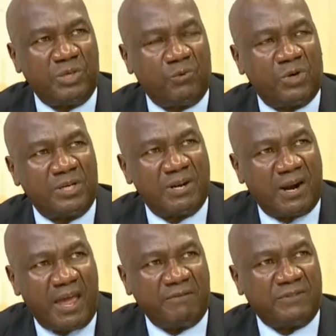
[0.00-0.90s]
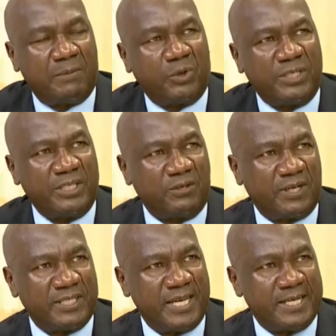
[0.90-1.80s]
be what drives the
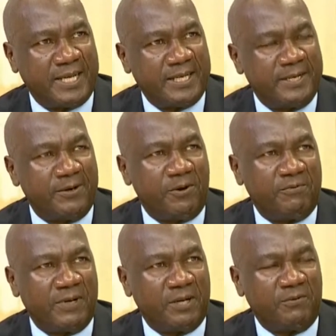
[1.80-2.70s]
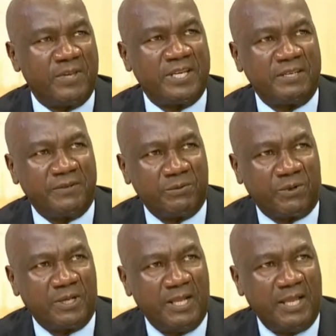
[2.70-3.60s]
political agenda of the individual.